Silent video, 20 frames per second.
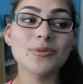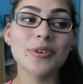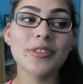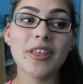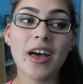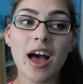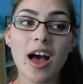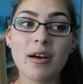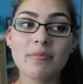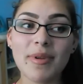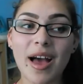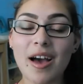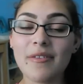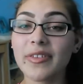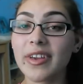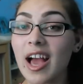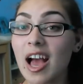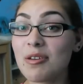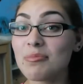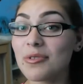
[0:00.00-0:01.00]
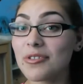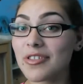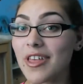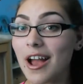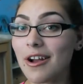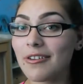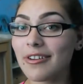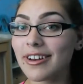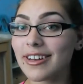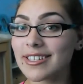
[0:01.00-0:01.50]
with having
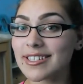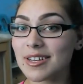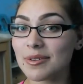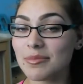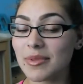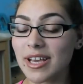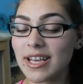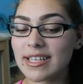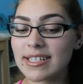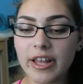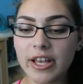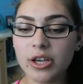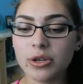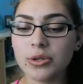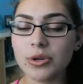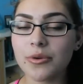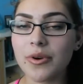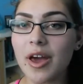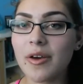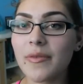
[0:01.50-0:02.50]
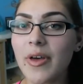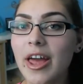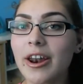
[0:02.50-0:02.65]
hypothyroidism is that you don't have